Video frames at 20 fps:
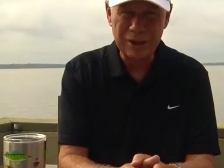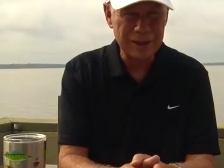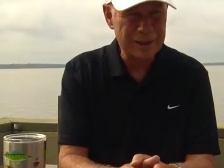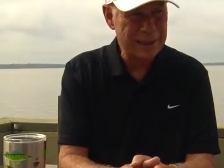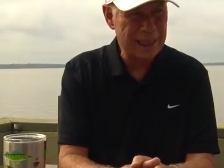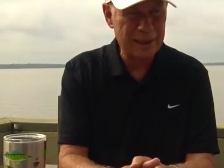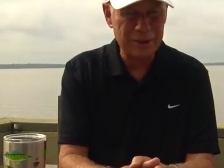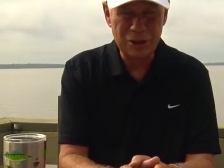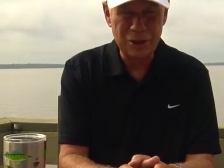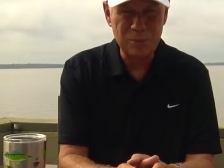
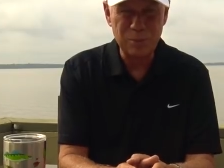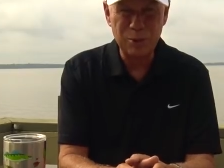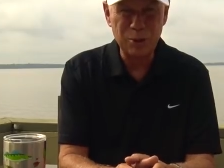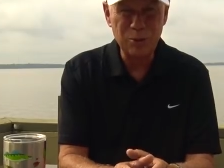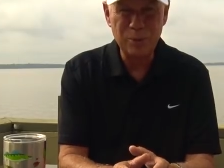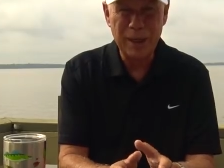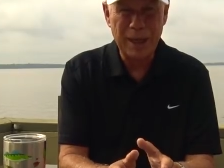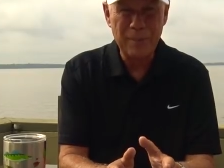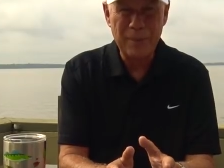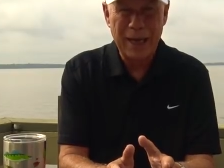because that just
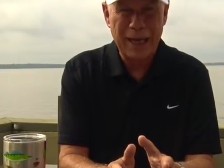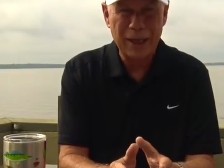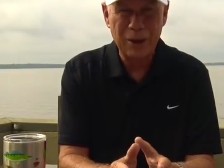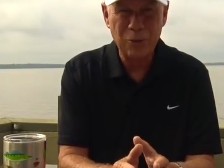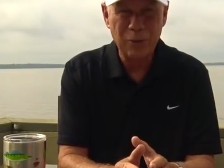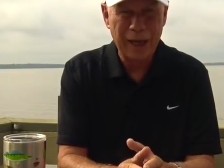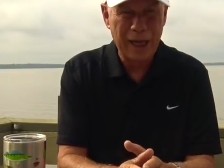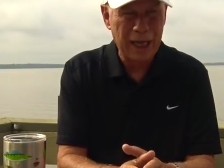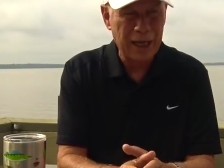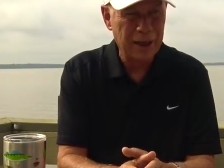blew my mind
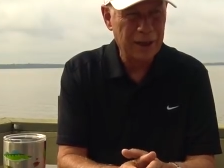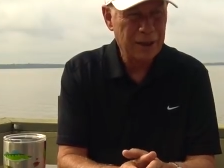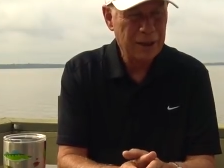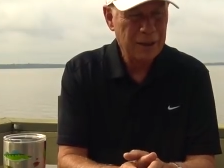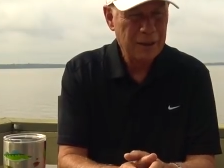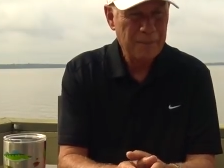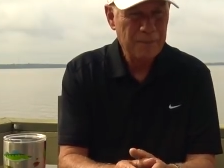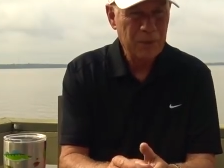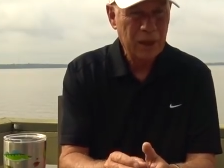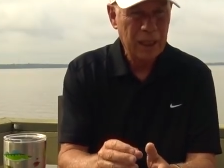away.
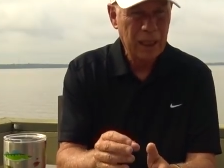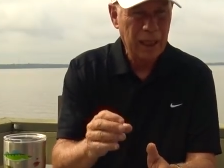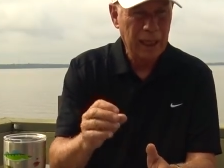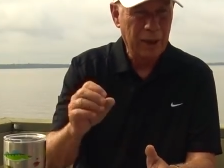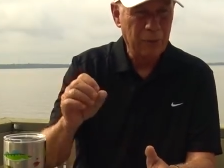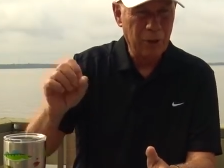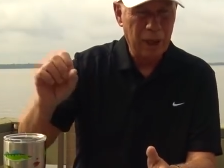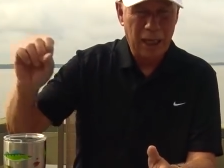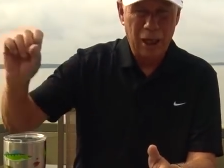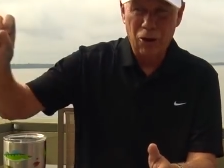
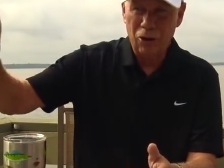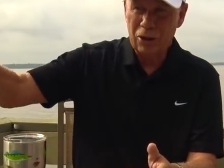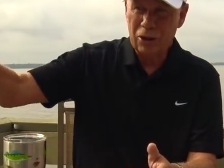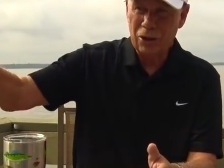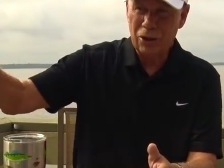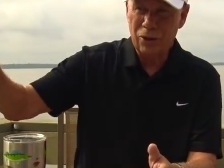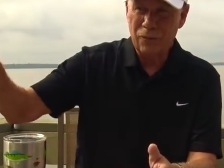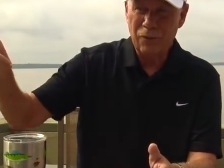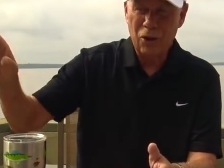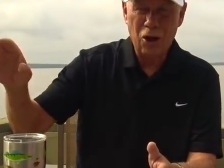And when I looked
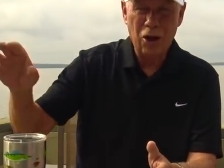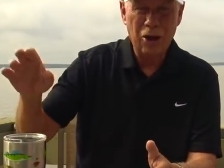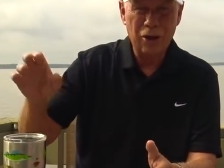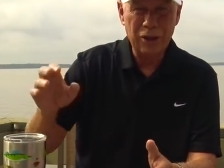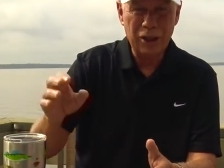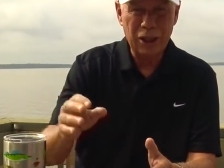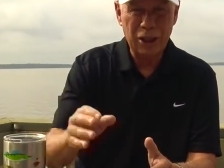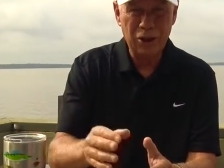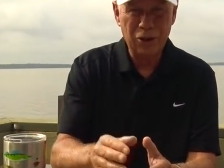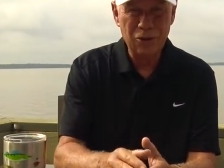at her
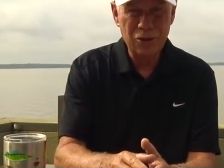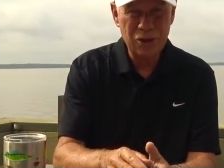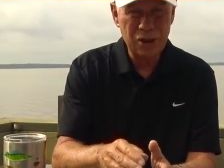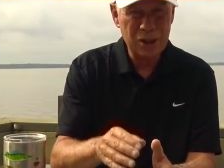vlog, you know,